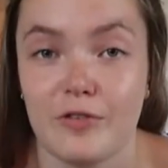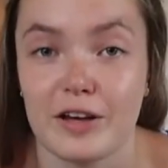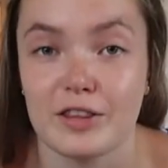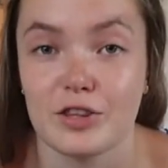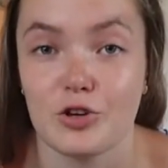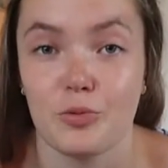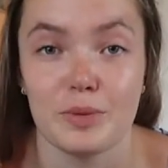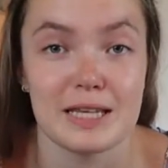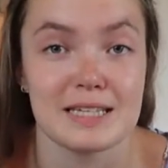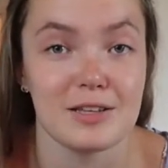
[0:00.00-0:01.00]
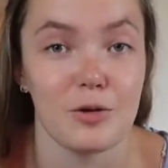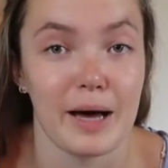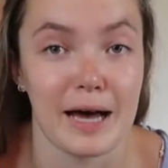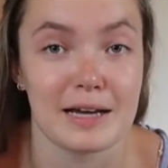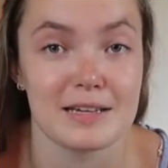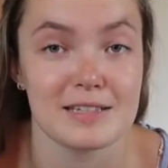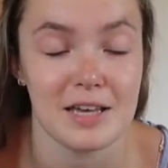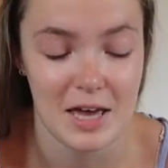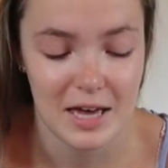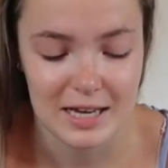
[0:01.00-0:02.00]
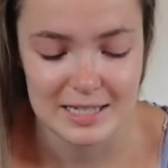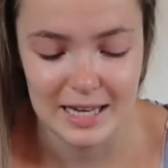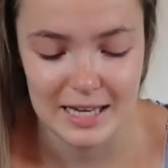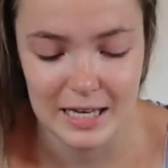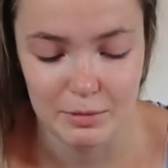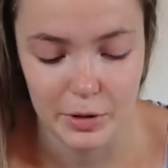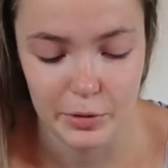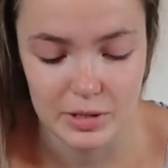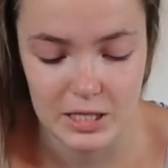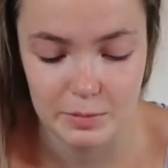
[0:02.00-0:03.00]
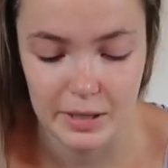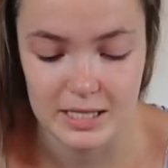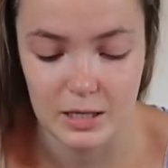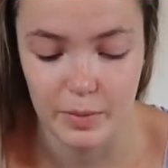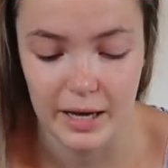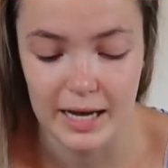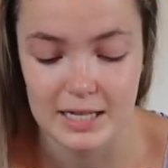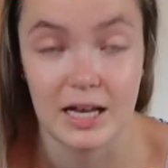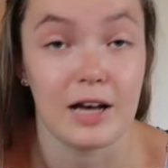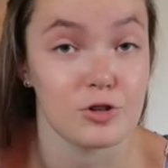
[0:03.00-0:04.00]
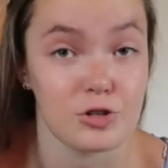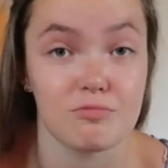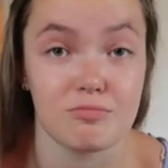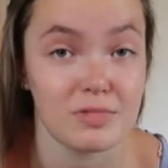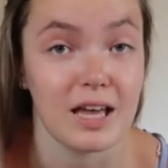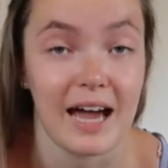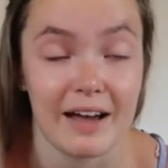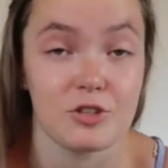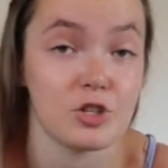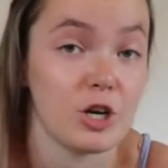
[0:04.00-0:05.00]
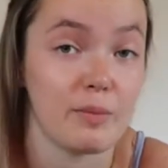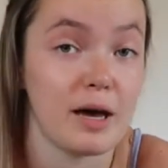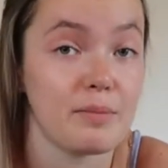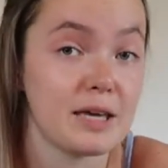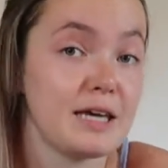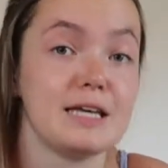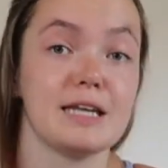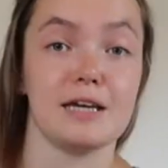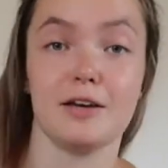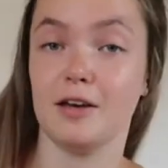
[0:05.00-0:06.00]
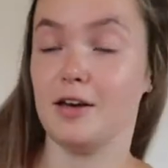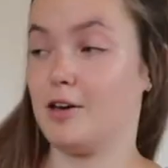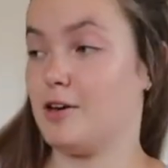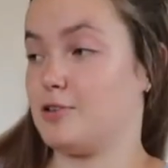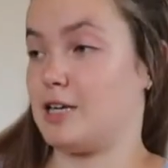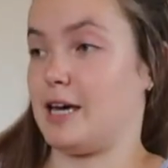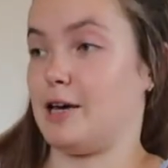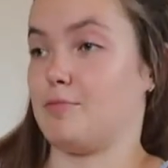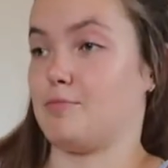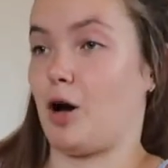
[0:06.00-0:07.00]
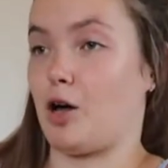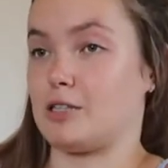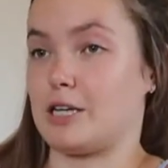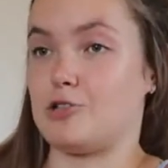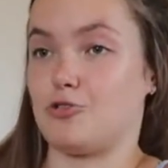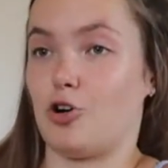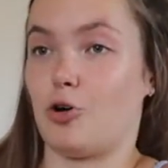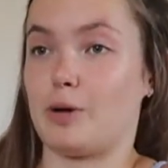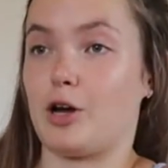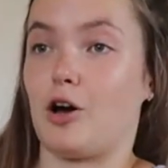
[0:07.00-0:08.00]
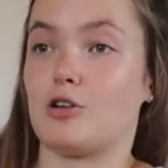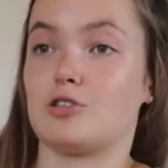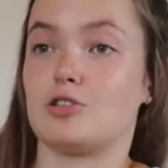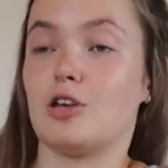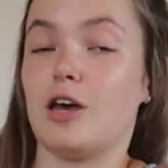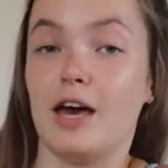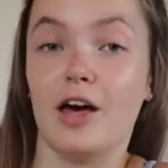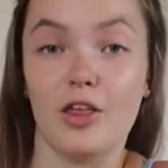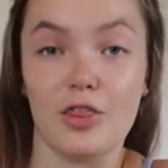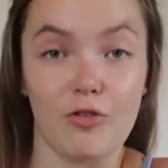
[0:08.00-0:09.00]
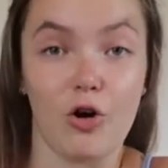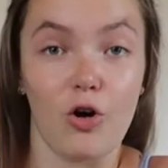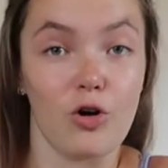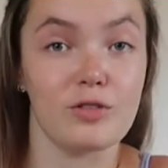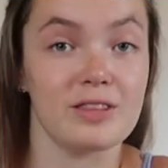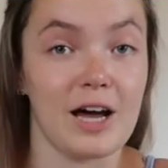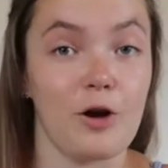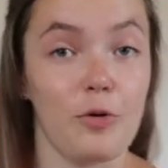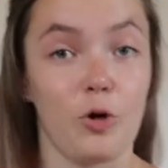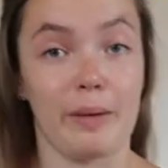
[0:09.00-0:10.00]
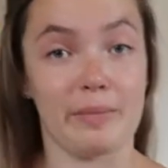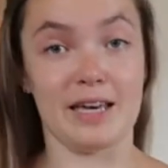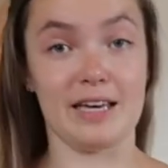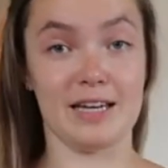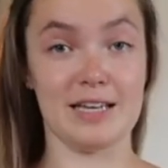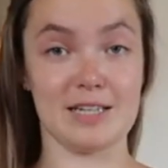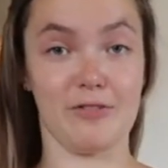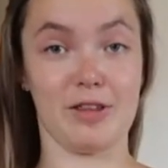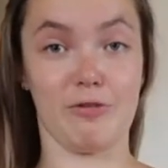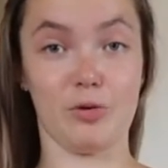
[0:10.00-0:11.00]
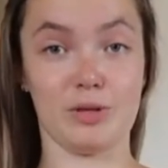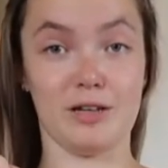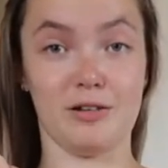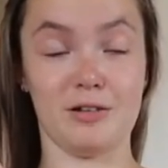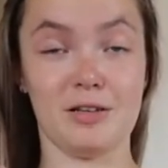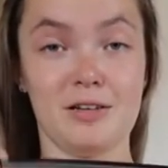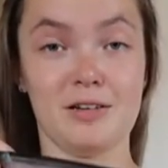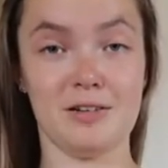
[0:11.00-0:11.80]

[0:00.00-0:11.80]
the fact that they come in these little bags? Because I keep loads of these plastic bags. I have to show you my bikini holiday drawer, because they're all, now all my bikinis are in their own little